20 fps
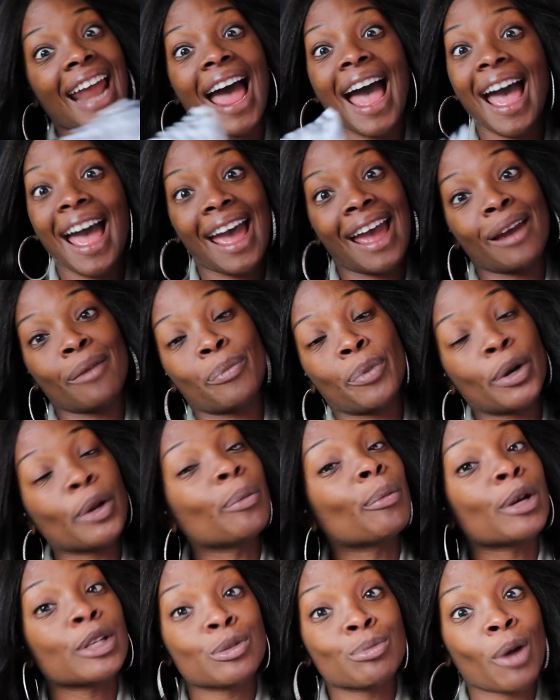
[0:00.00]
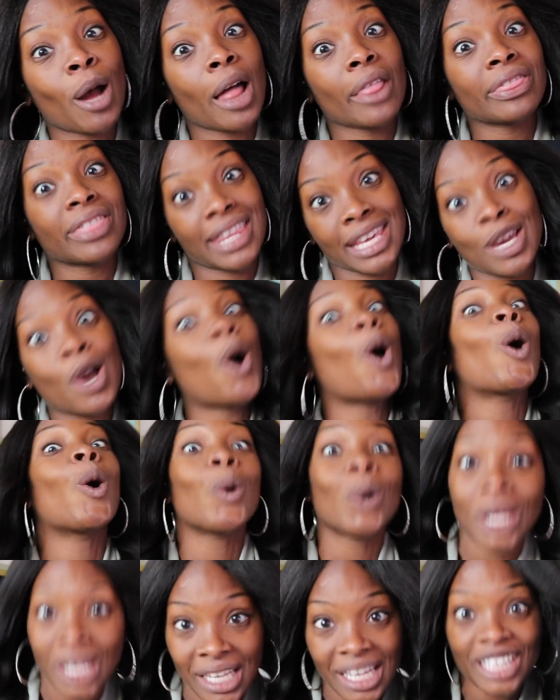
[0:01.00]
I pretty much bought the
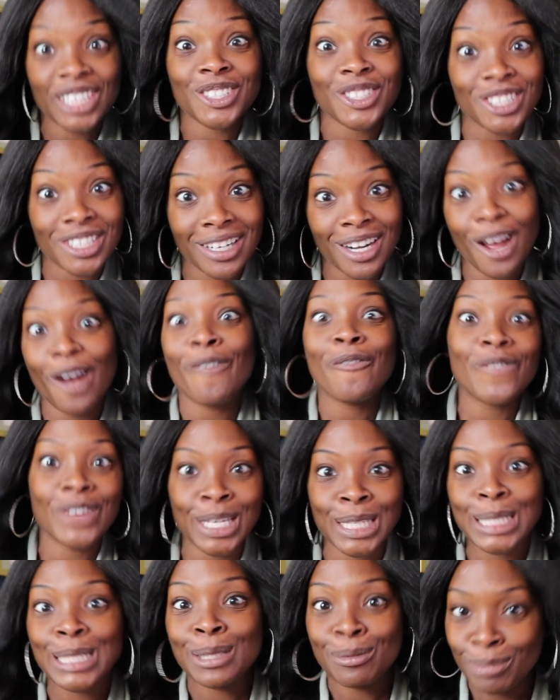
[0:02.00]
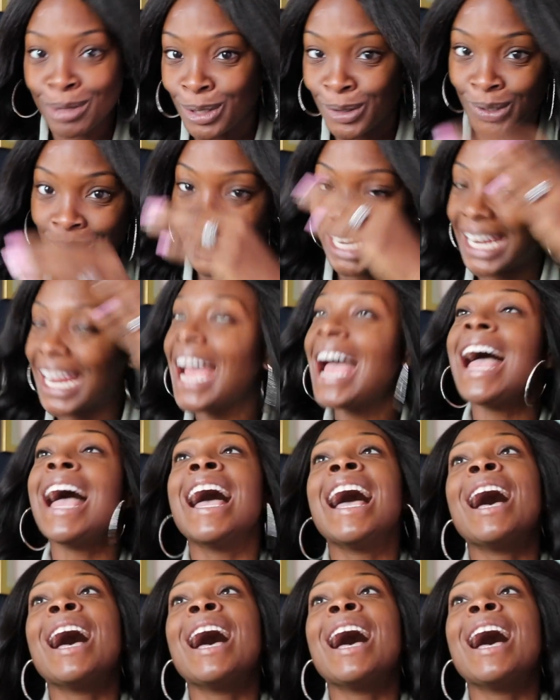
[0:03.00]
whole collection of Fenty Beauty.